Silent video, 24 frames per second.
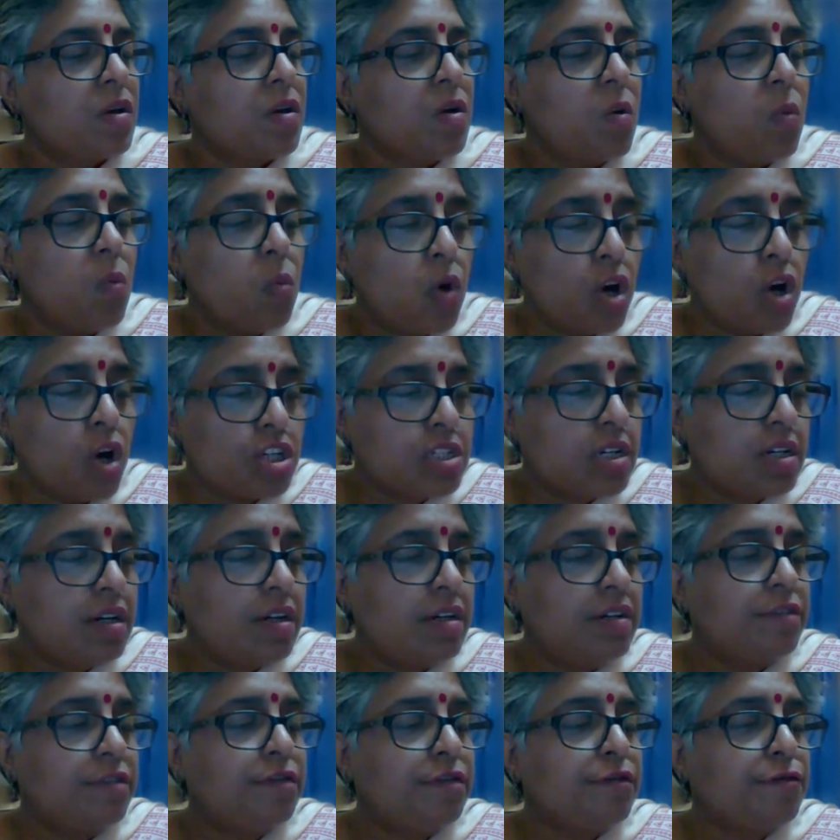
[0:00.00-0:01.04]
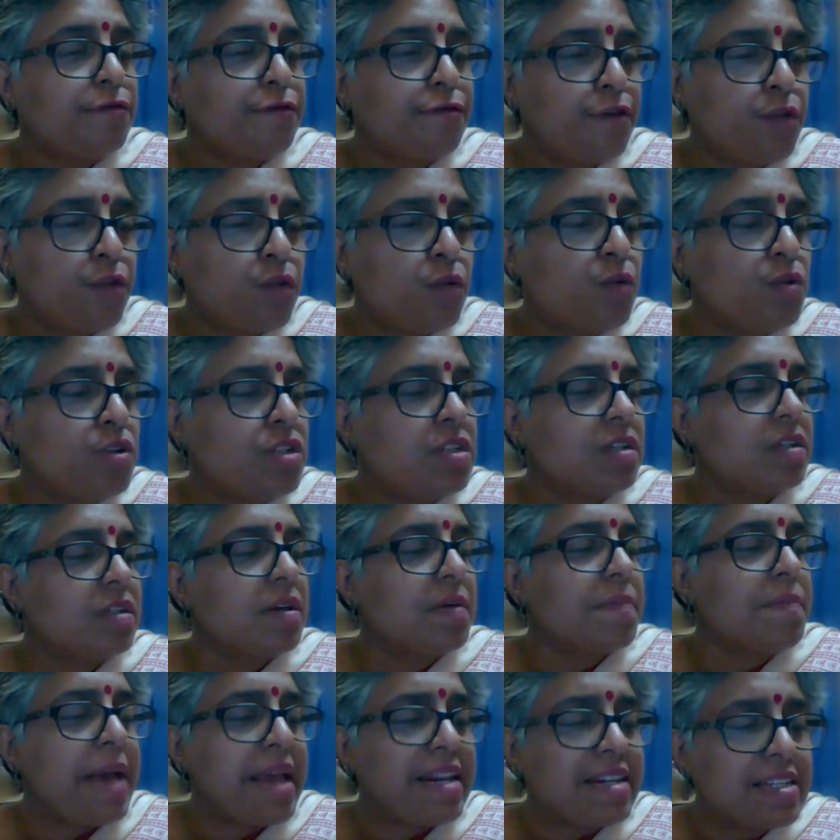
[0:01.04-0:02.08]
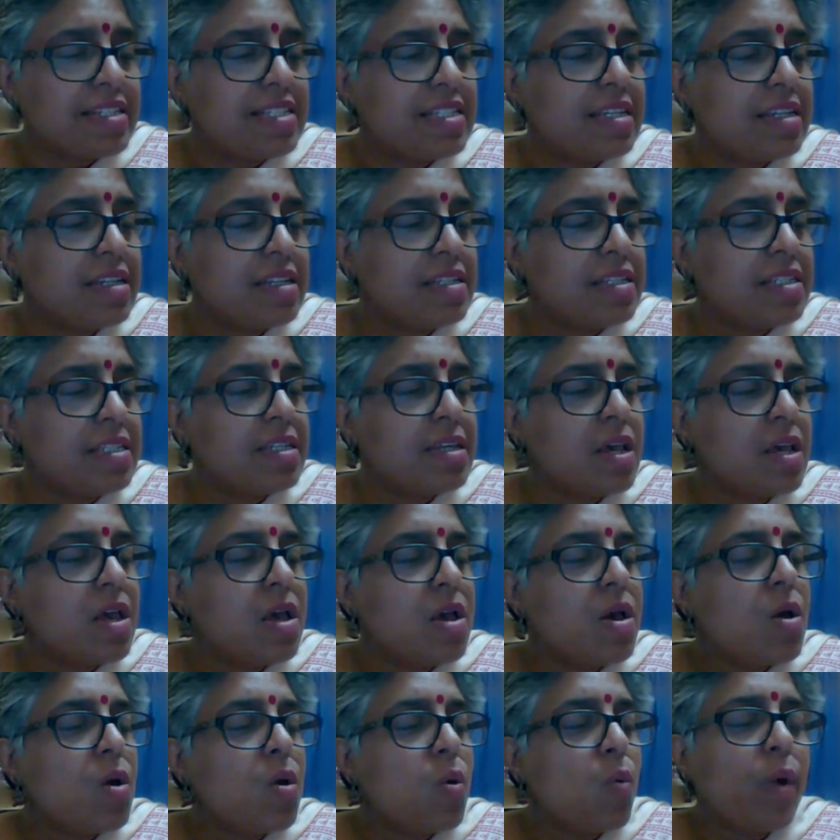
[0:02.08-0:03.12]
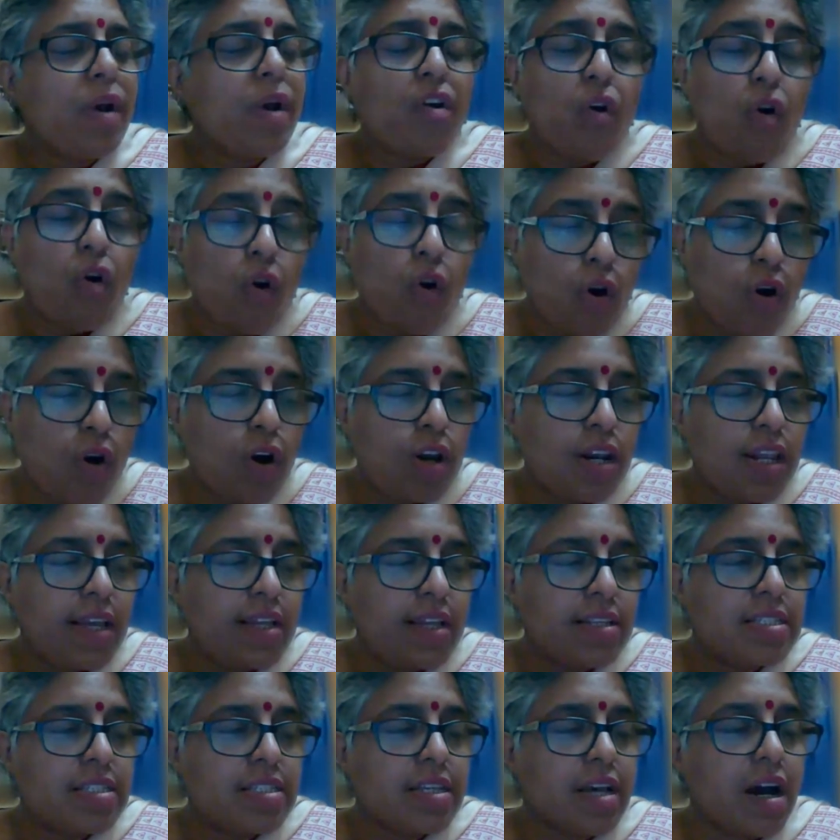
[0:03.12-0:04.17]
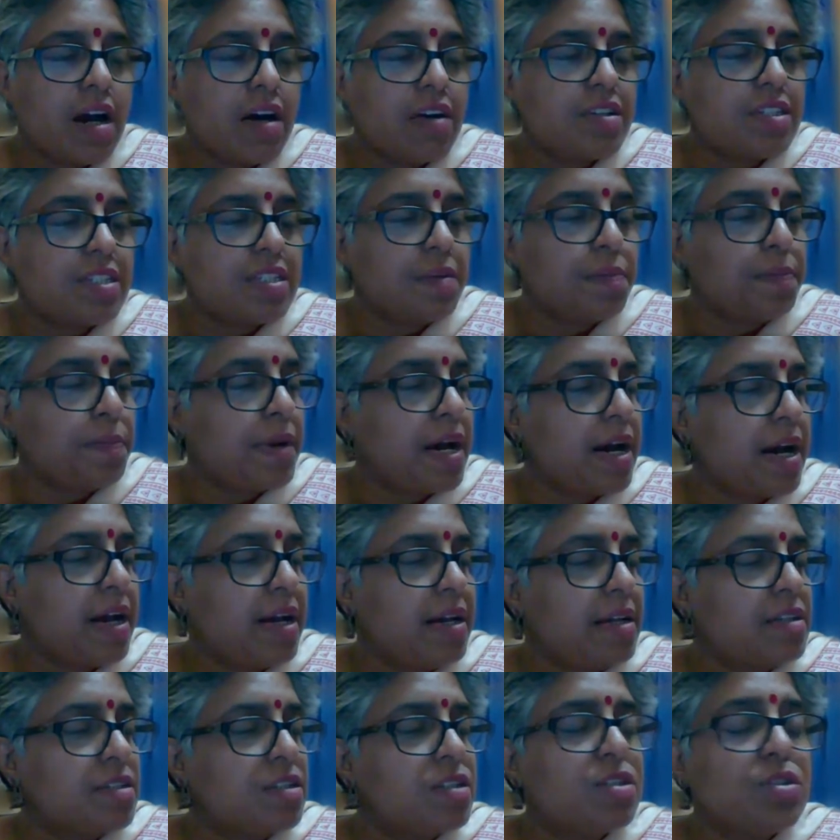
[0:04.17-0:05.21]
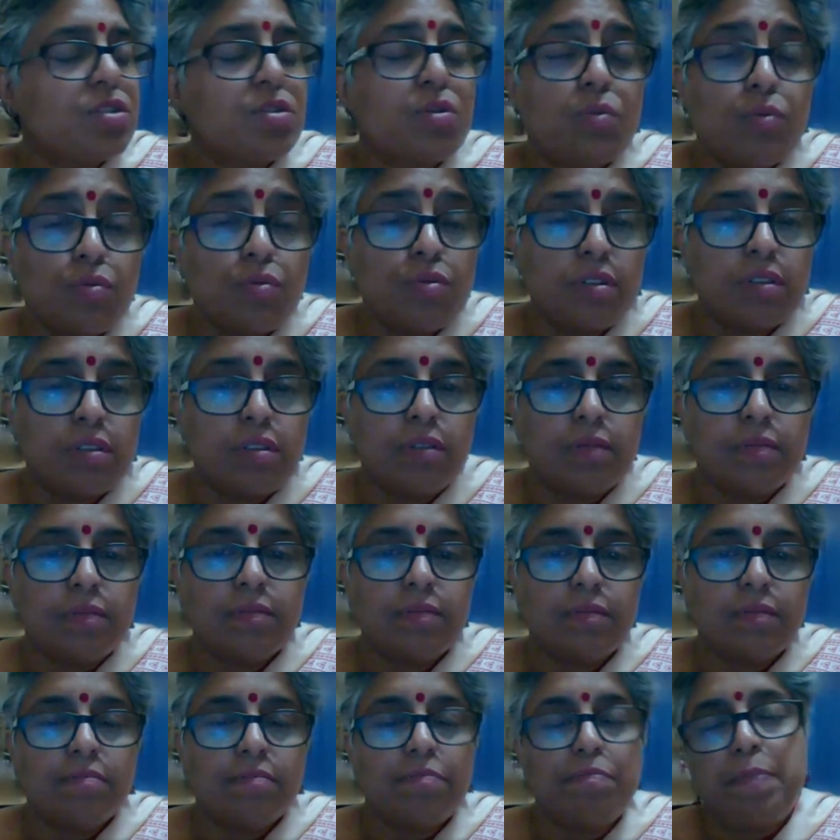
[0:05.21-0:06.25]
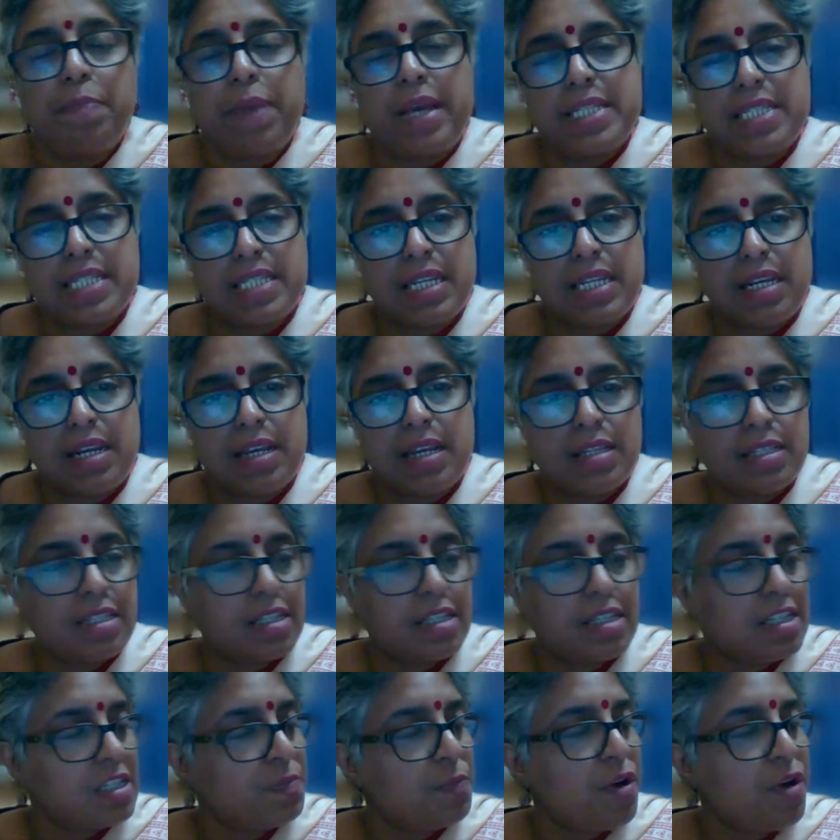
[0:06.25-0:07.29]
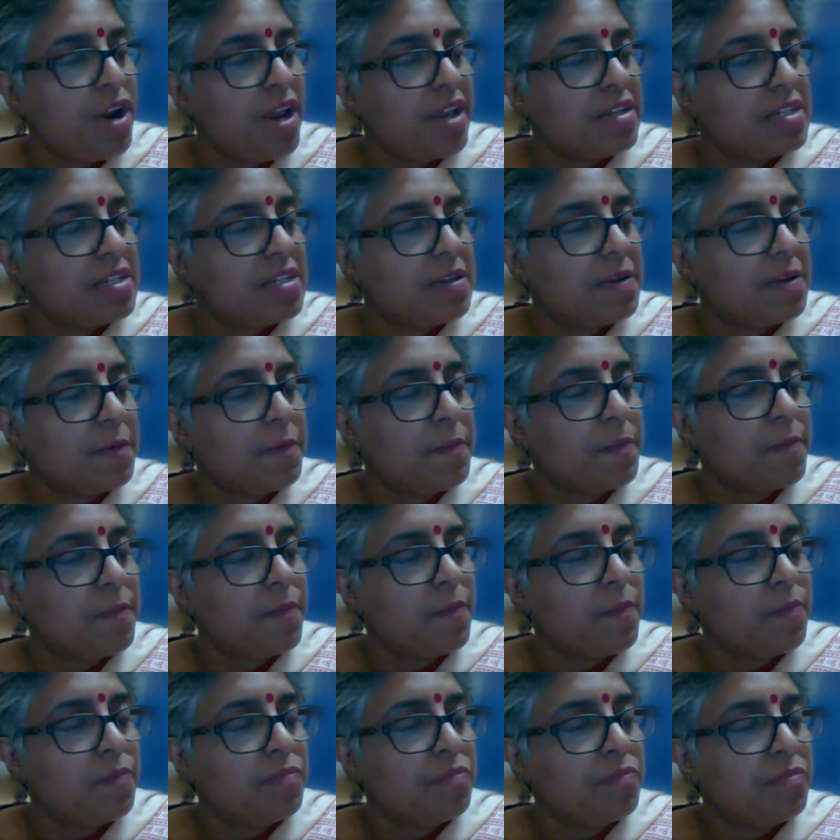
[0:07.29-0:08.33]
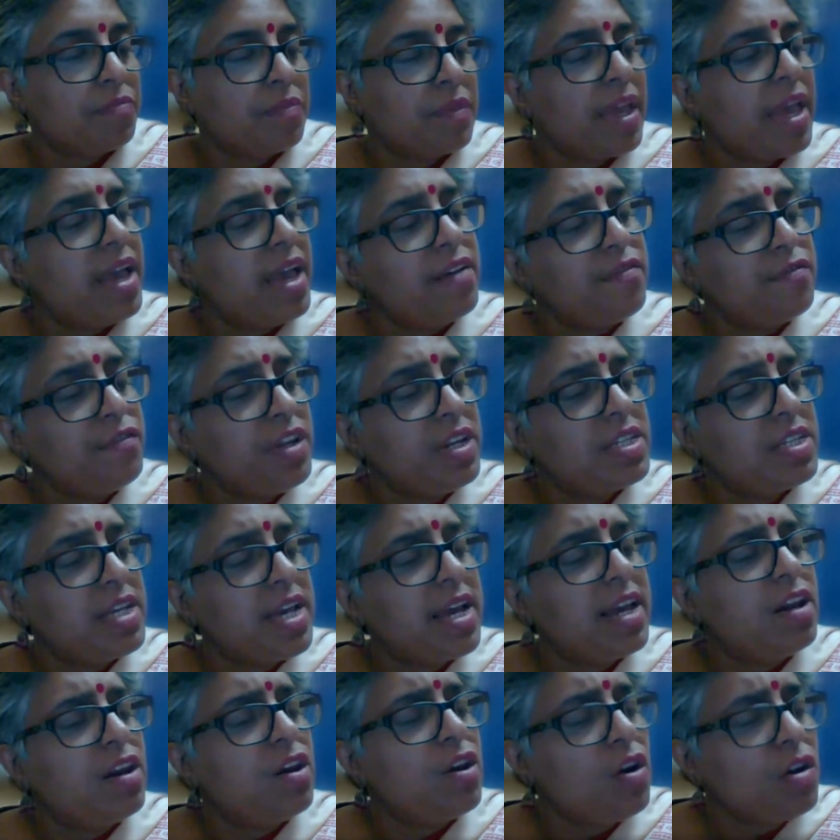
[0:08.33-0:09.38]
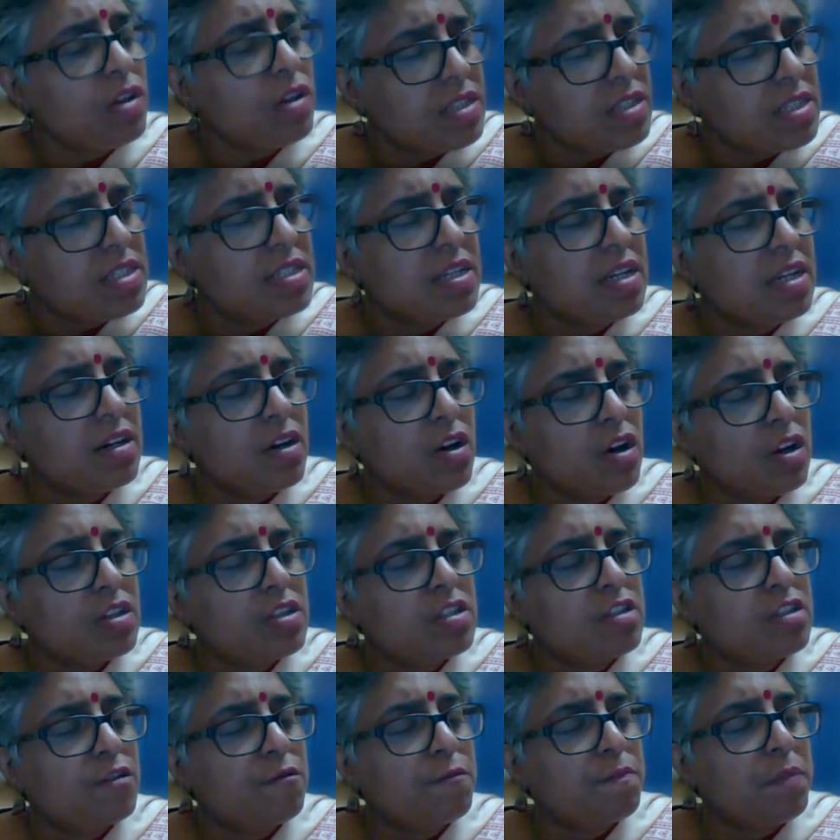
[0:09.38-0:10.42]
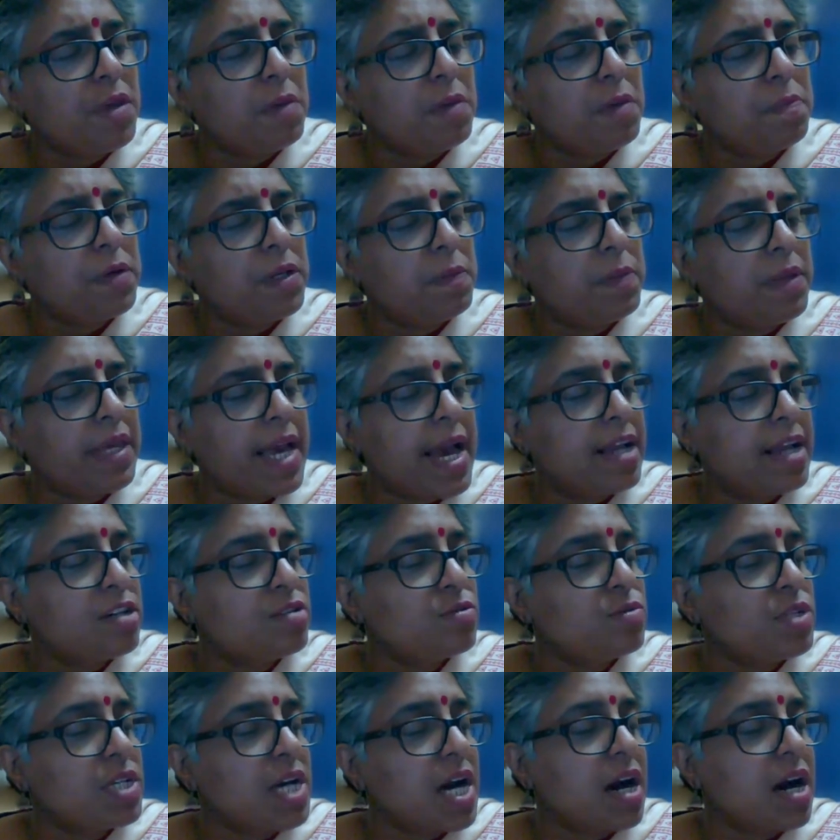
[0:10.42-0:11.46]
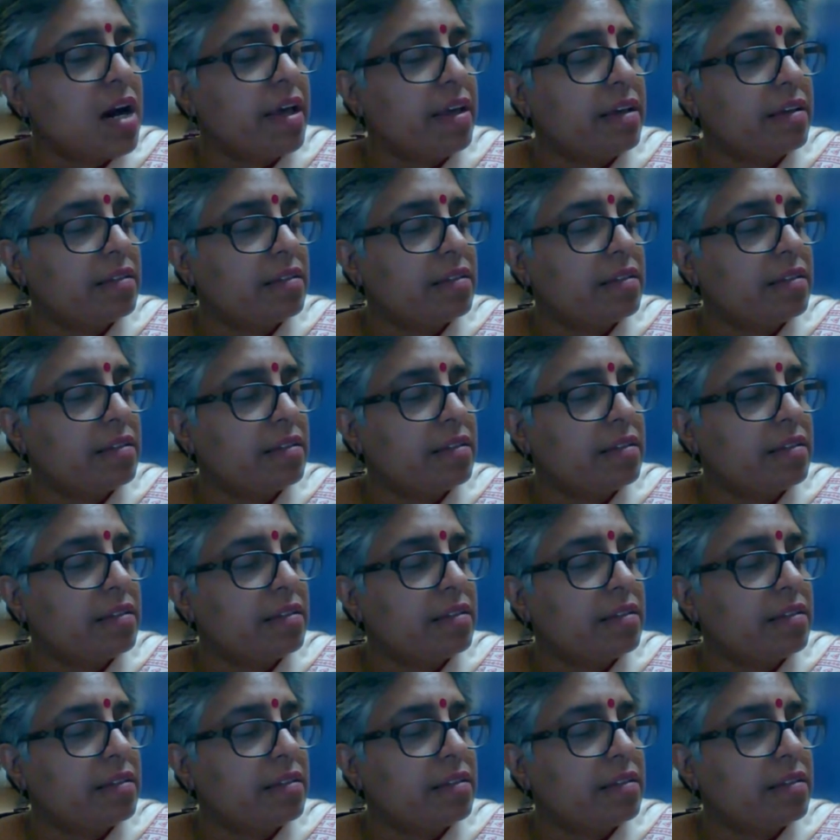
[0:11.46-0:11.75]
Water, food, medicines were all in scarce supply. Soon, pestilence spread. Every day, lots and lots of people began to die.